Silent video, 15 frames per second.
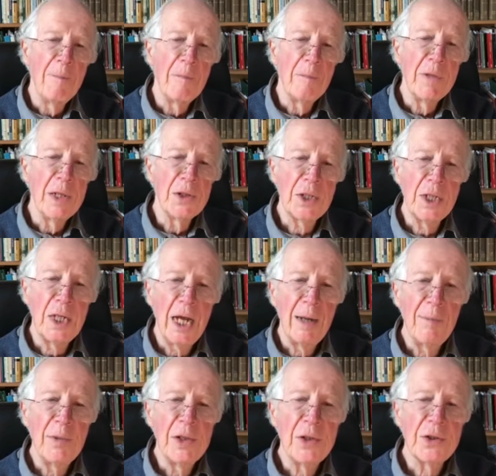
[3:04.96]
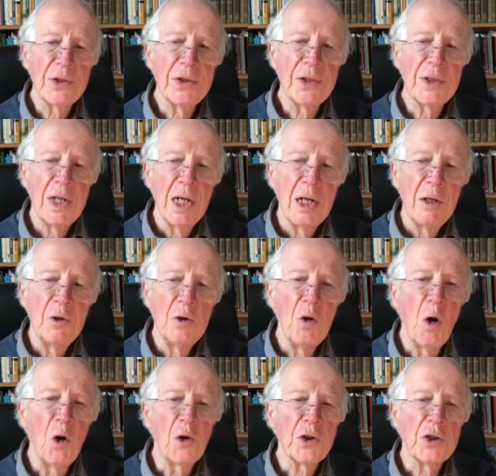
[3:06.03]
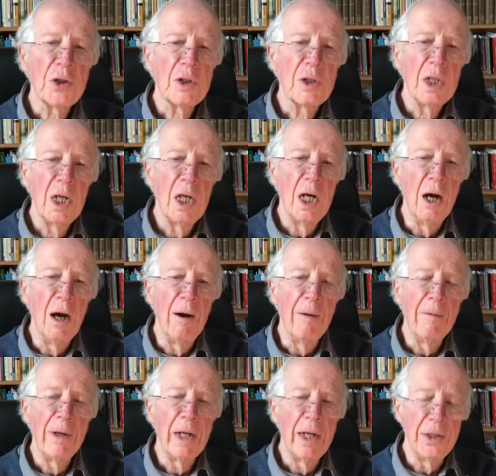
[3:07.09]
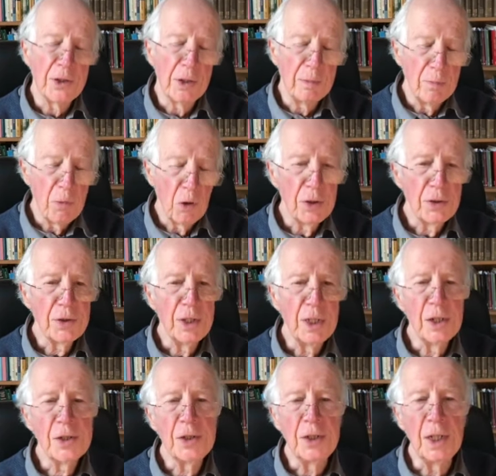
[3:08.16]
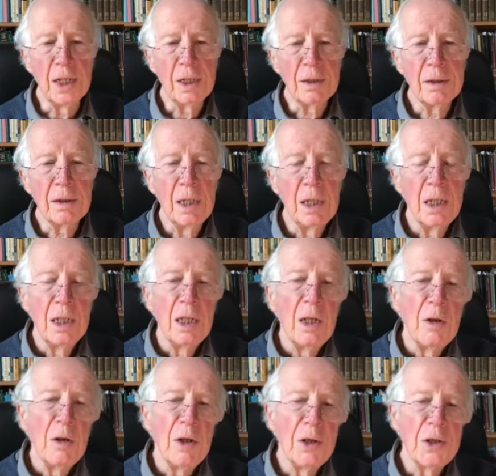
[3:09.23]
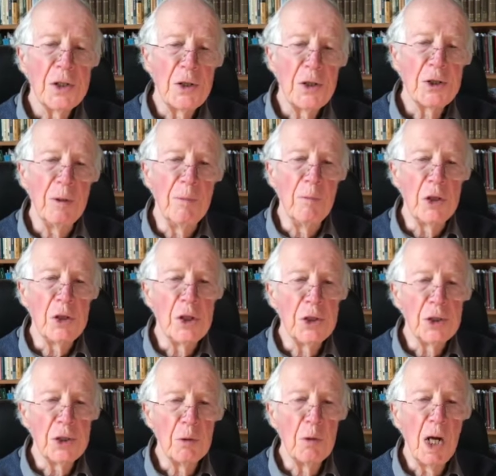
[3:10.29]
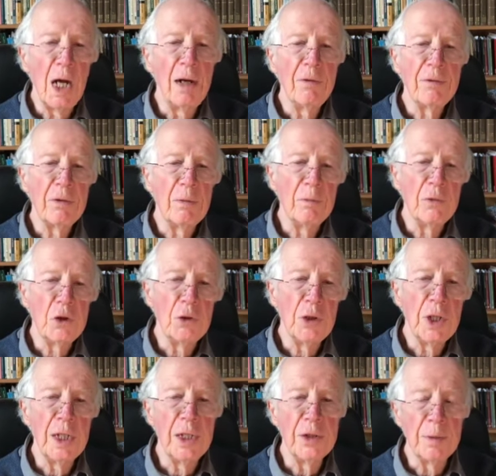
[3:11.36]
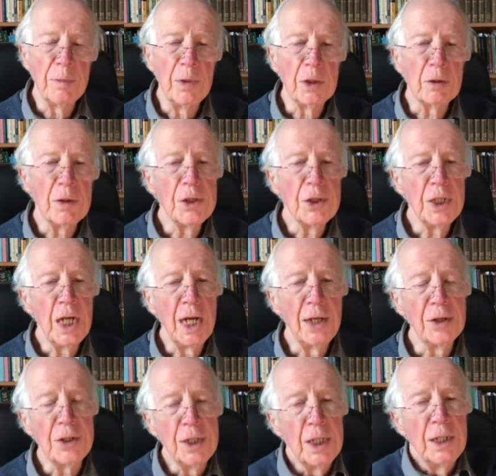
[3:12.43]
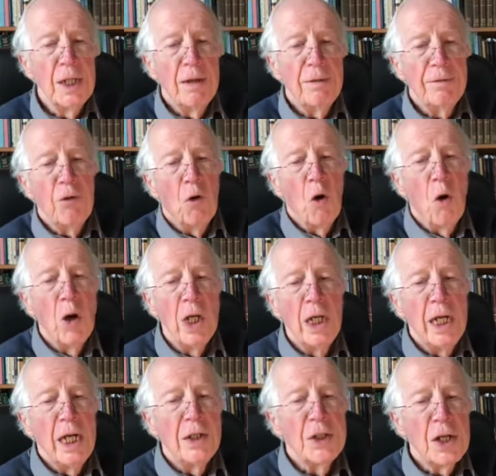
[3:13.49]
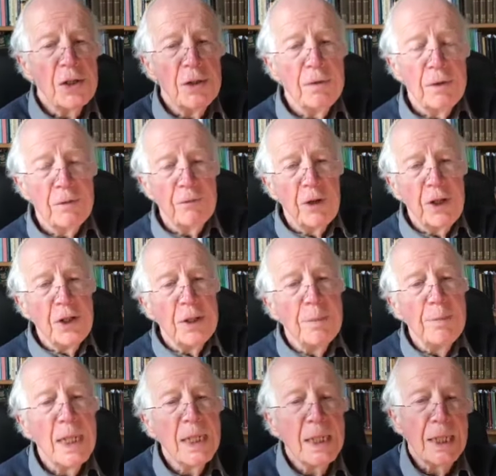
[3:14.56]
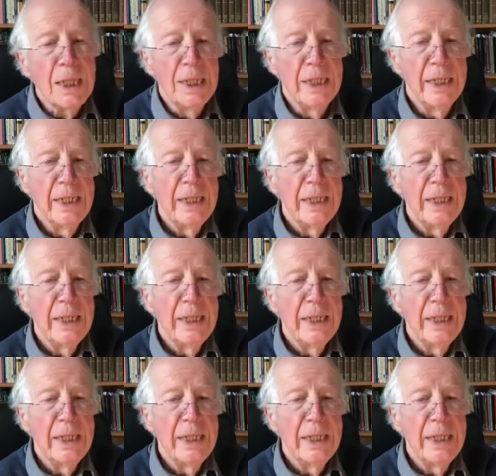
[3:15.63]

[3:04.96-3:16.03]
Islam is not, it's a monotheistic system which is derived from Judaism and Christianity, and therefore it doesn't fundamentally,